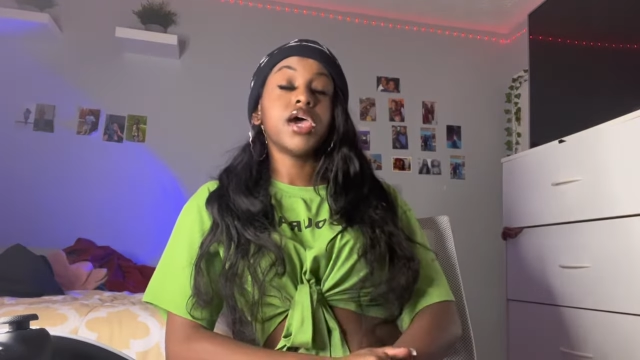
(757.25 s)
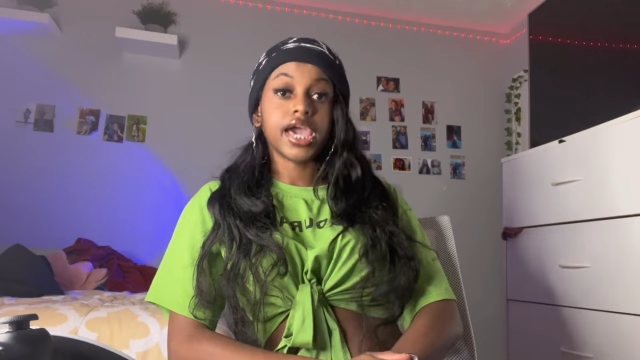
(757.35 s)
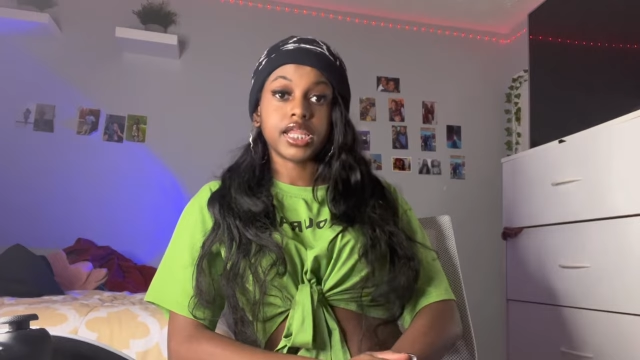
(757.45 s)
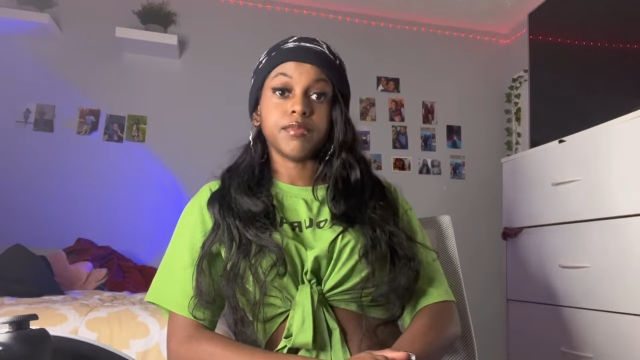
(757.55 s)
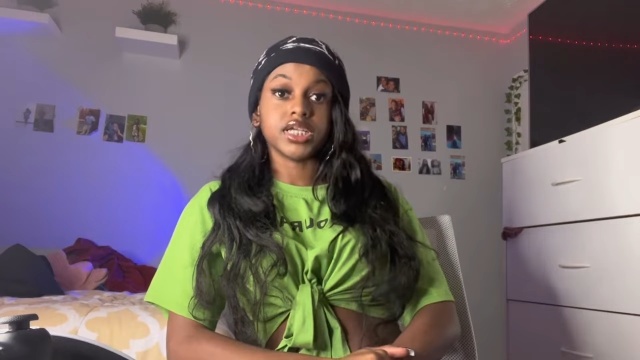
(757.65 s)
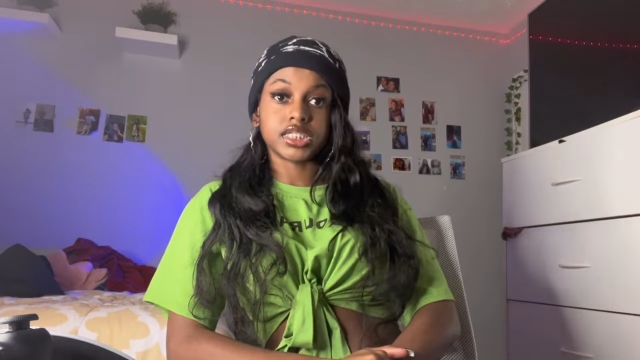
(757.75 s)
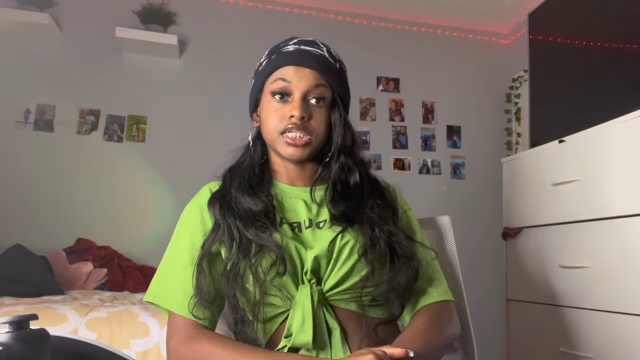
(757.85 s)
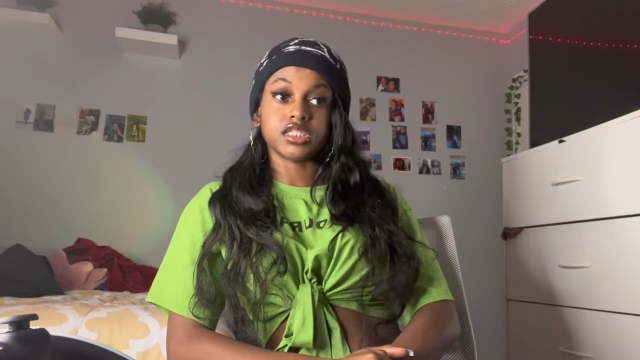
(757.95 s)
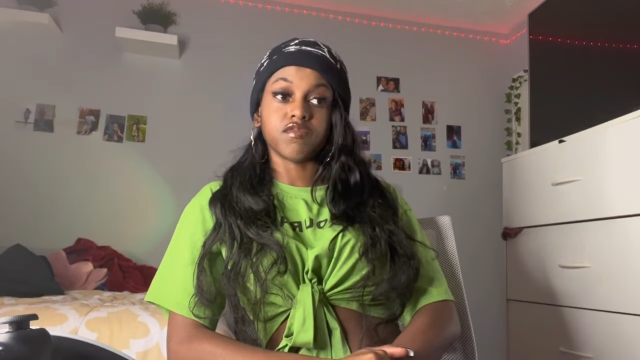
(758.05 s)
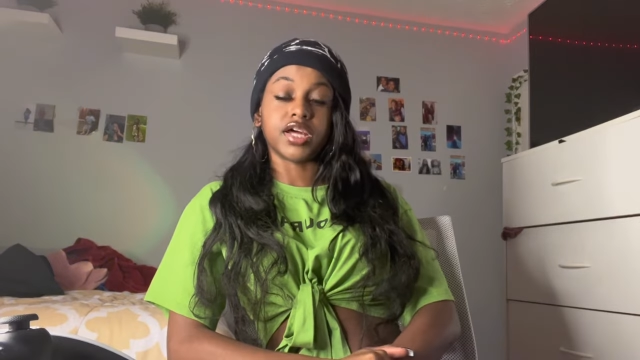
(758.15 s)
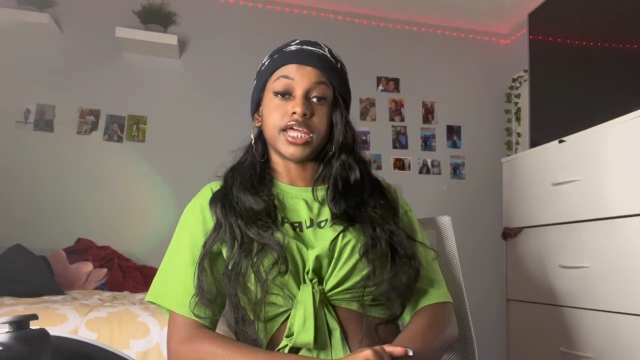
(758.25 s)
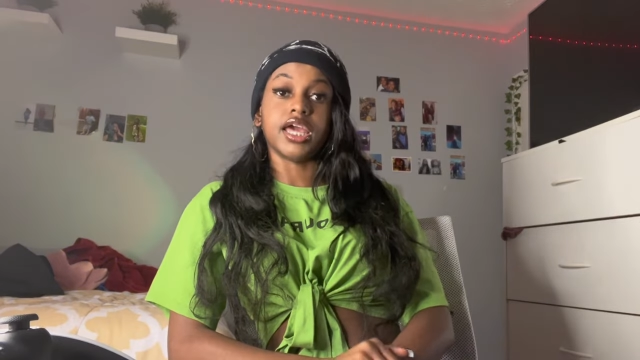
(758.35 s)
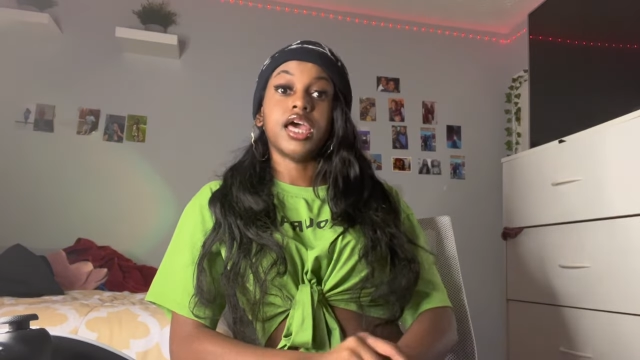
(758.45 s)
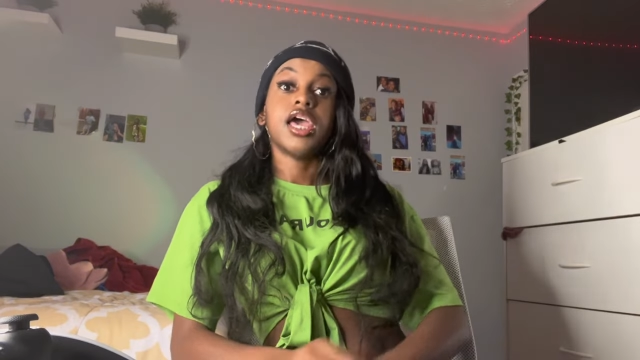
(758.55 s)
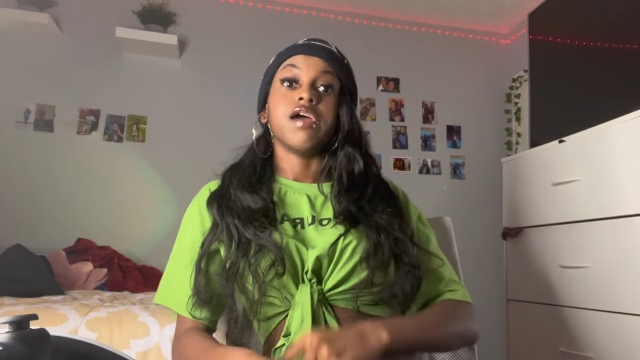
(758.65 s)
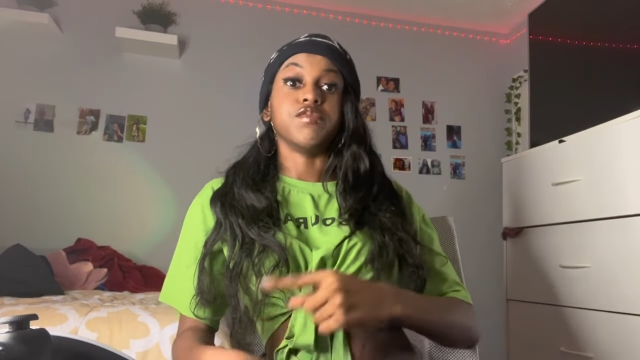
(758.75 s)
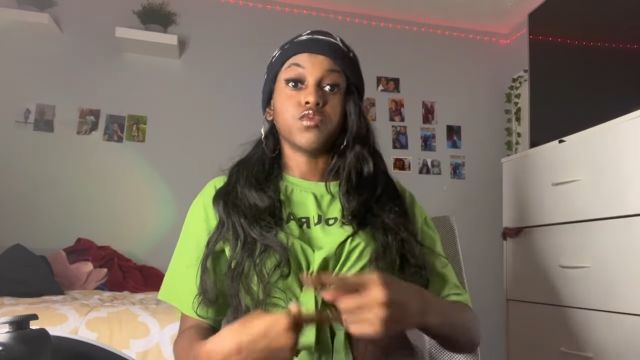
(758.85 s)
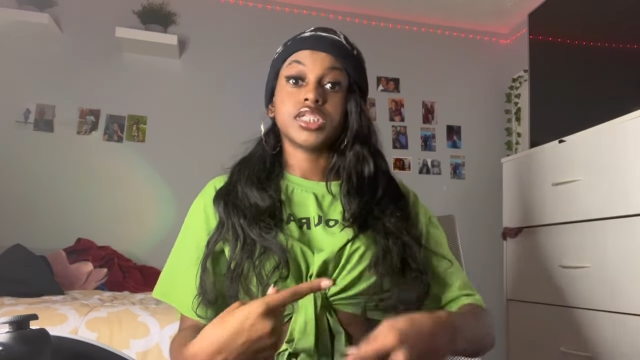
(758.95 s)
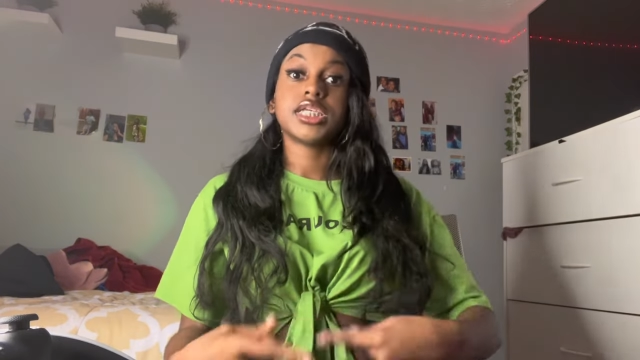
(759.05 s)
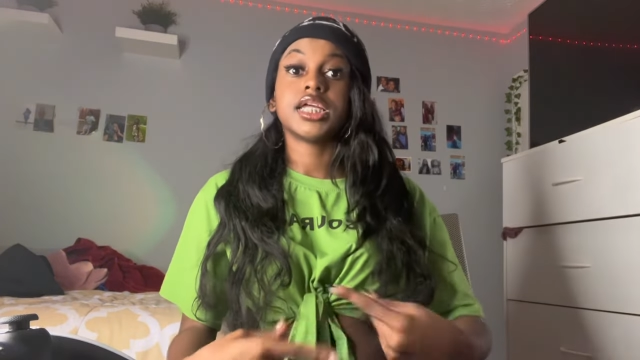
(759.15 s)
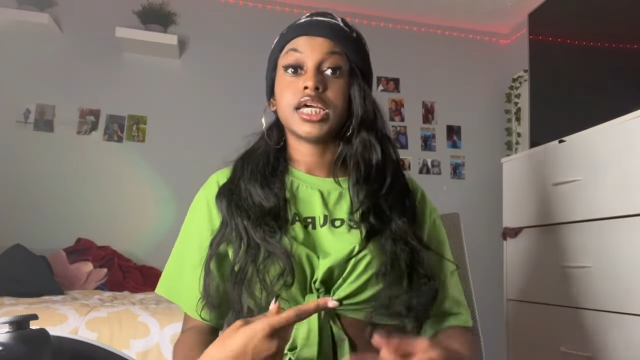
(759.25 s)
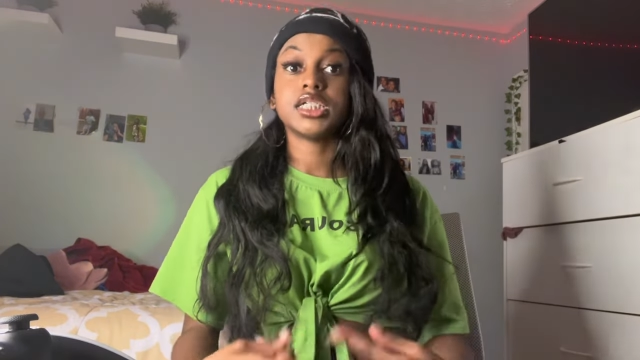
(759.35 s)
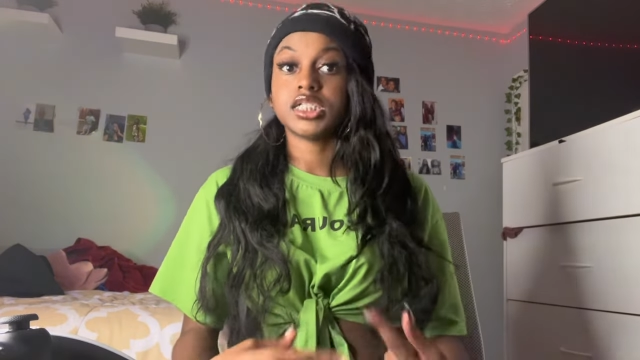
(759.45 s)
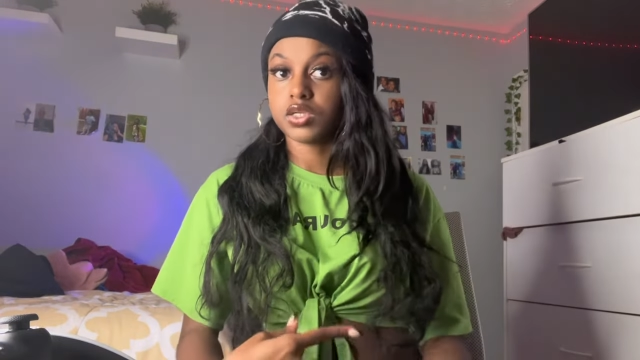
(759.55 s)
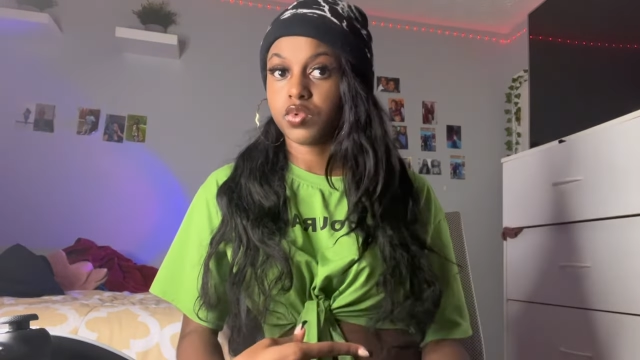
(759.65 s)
petty, messy, and stuff like that. If you want to take that shit,